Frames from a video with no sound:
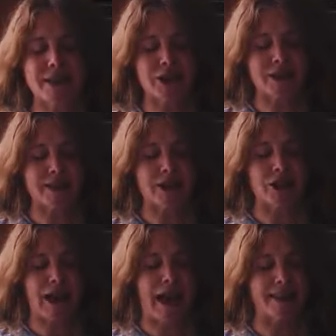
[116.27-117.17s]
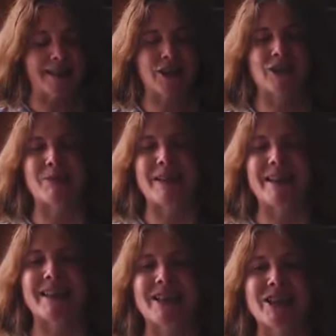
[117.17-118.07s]
it's just a chat. It's just
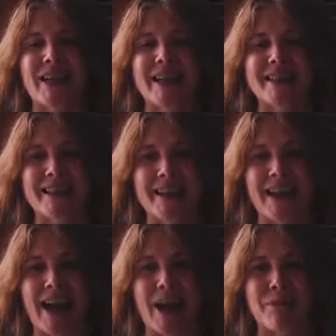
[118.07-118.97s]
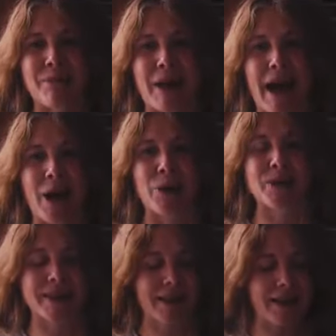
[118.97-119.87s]
me chatting about